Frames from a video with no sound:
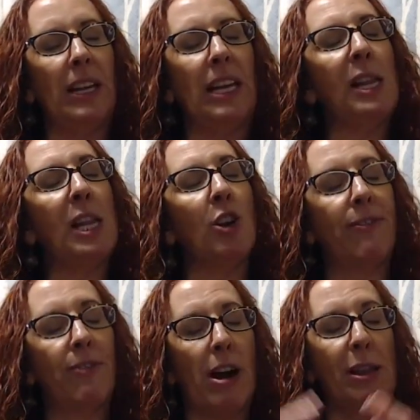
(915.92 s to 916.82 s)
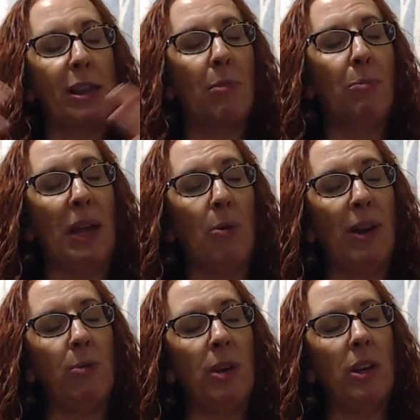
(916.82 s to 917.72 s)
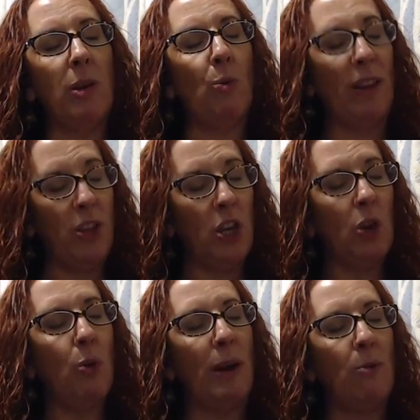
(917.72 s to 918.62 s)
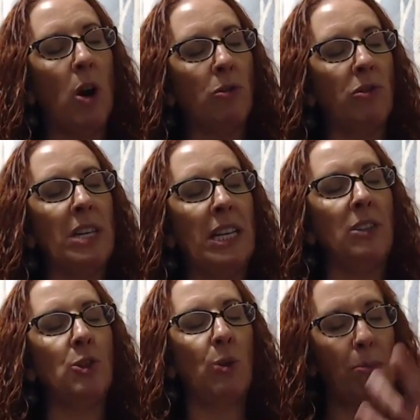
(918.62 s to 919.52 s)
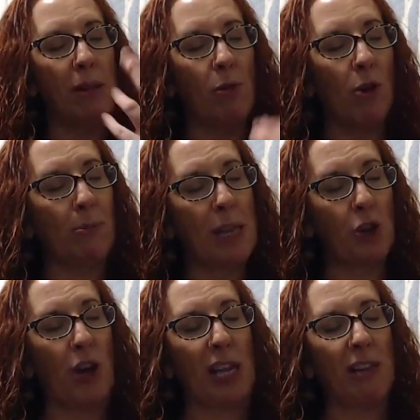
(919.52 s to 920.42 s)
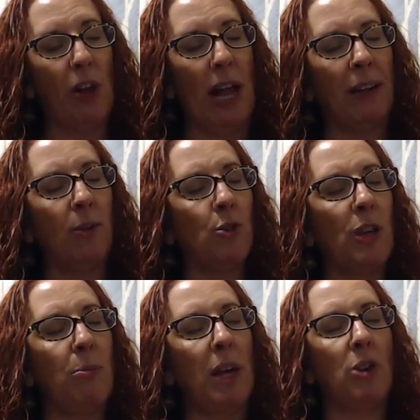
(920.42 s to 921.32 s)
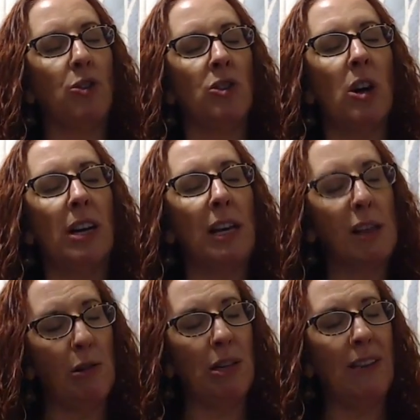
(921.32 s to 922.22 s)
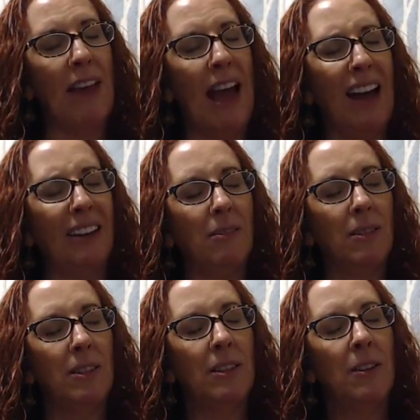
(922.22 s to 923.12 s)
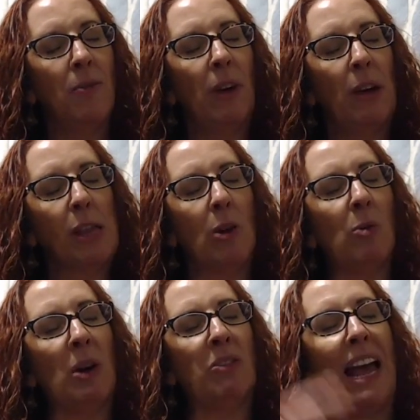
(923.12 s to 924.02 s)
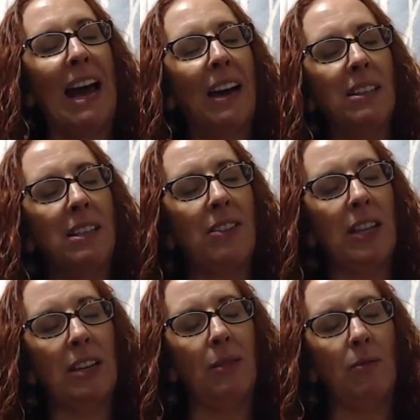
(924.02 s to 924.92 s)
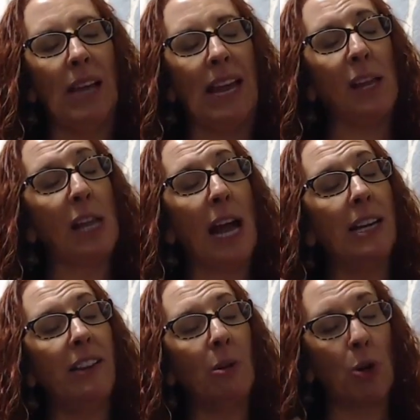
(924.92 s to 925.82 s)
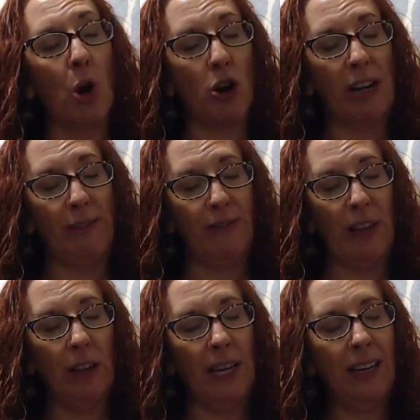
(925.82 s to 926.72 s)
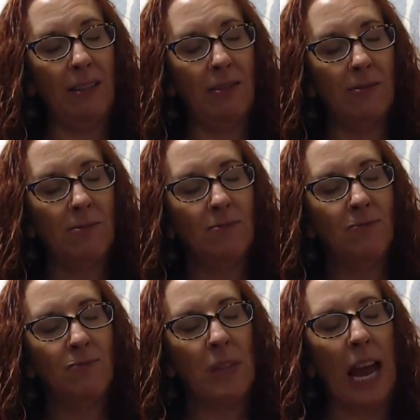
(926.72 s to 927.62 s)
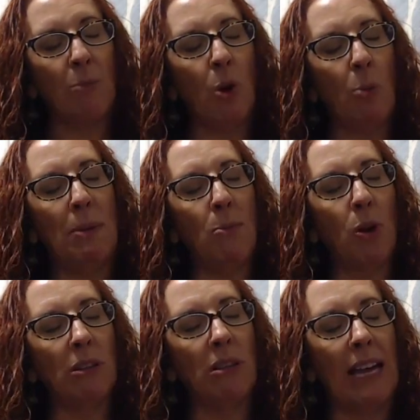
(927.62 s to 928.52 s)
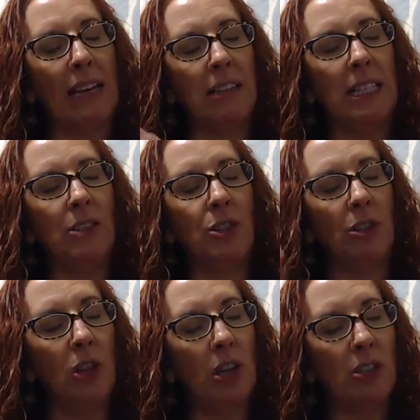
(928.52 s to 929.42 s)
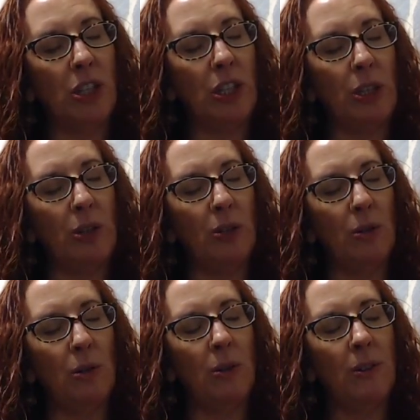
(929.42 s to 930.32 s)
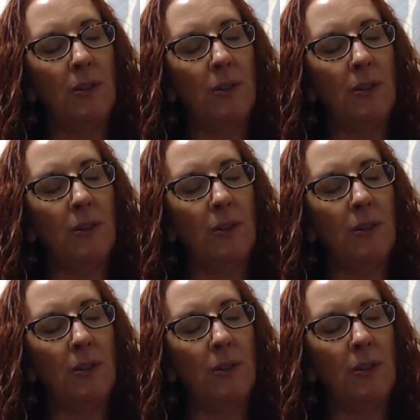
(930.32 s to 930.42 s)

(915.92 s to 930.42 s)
easier for us to be with you. We won't need to absorb stressful energy because you're not exuding that. So it won't add to the anxiety that we're already feeling. And we'll be more likely to look to you